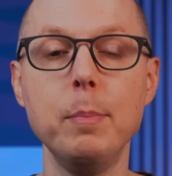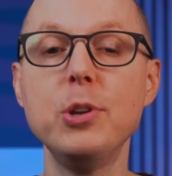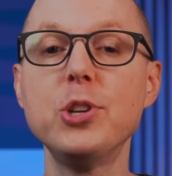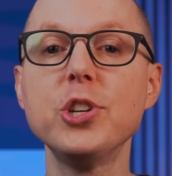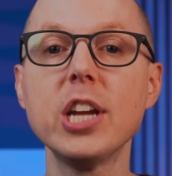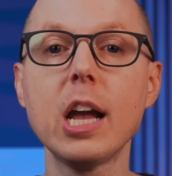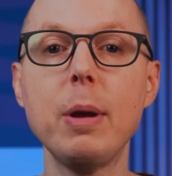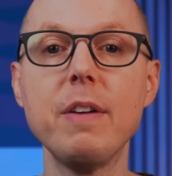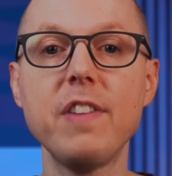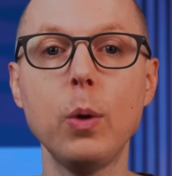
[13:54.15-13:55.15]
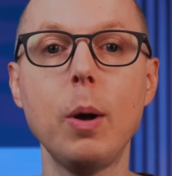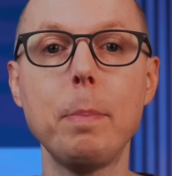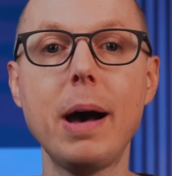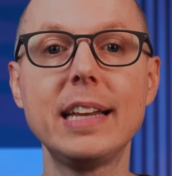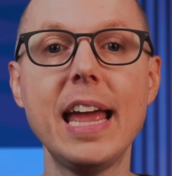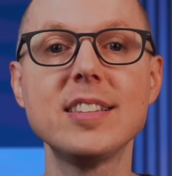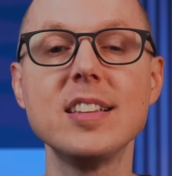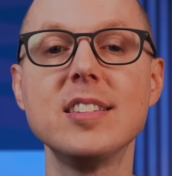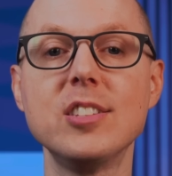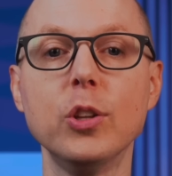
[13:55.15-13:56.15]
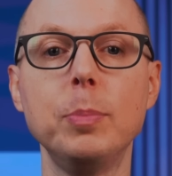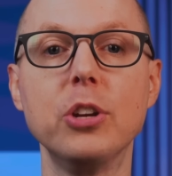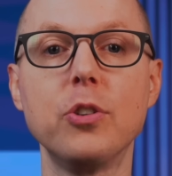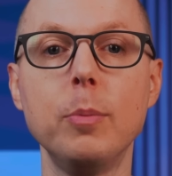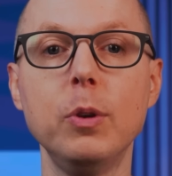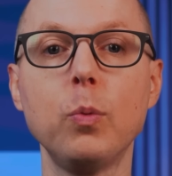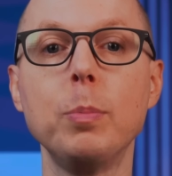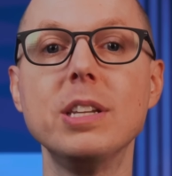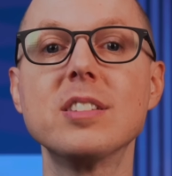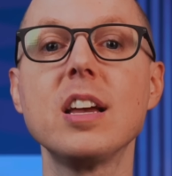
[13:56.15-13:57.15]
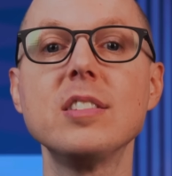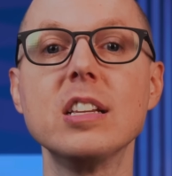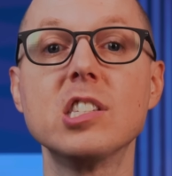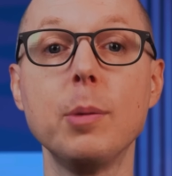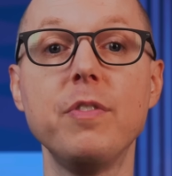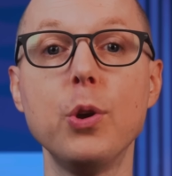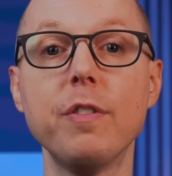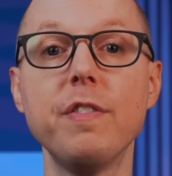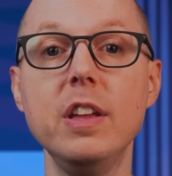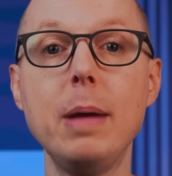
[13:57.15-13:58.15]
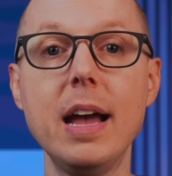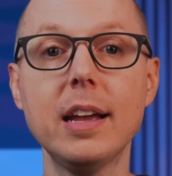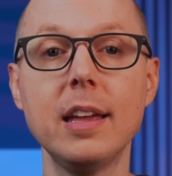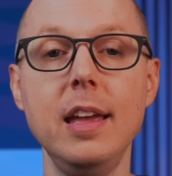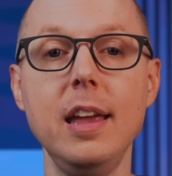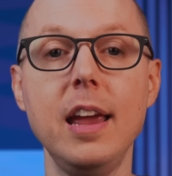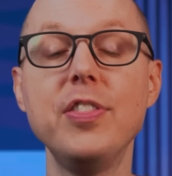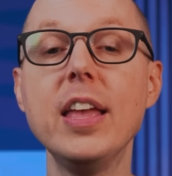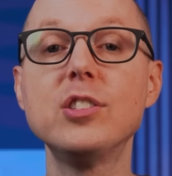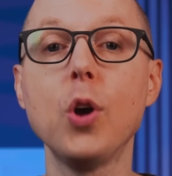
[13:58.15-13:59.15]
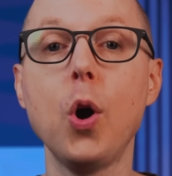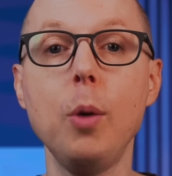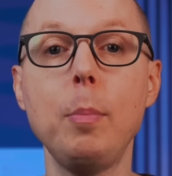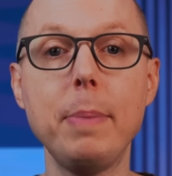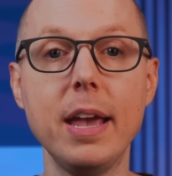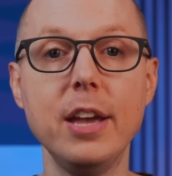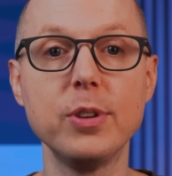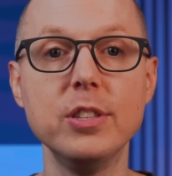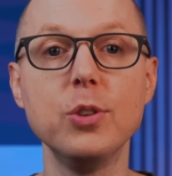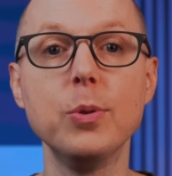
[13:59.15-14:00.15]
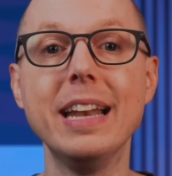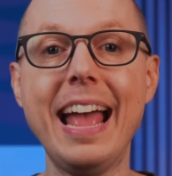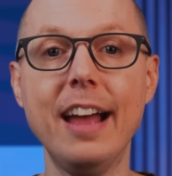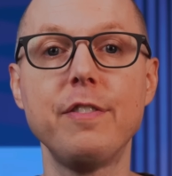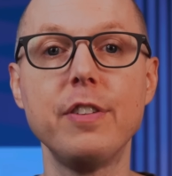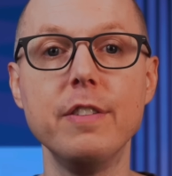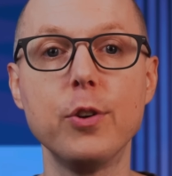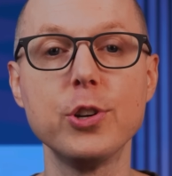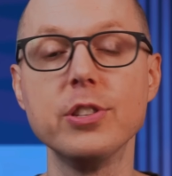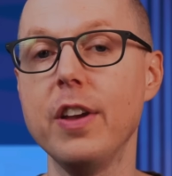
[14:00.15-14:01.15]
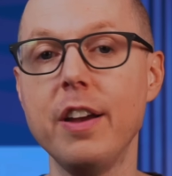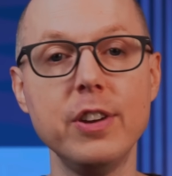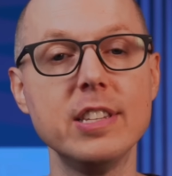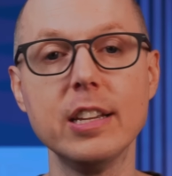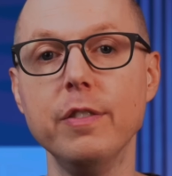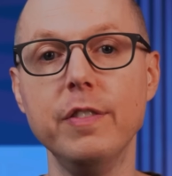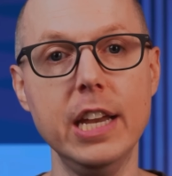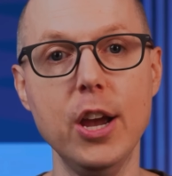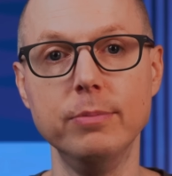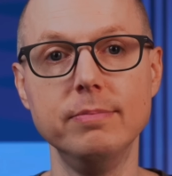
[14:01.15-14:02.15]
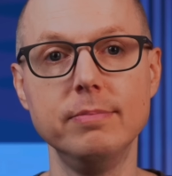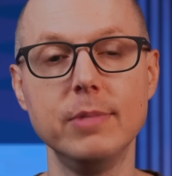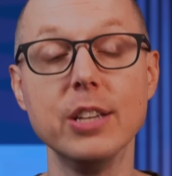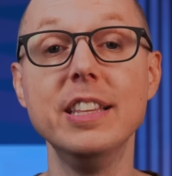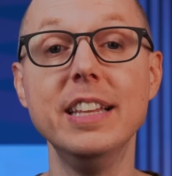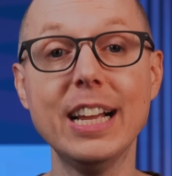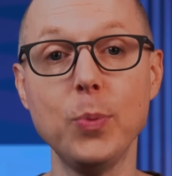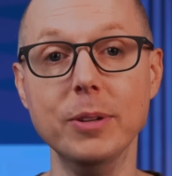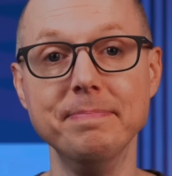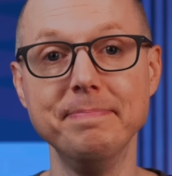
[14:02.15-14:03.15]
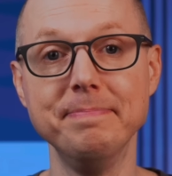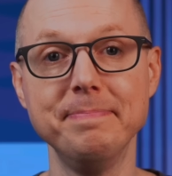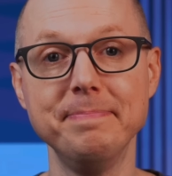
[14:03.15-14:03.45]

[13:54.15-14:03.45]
Be sure to check out my follow-up podcast, Still to be Determined, where we'll be discussing some of your feedback. And thanks to all my patrons who get ad-free versions of every single video. I'll see you in the next one.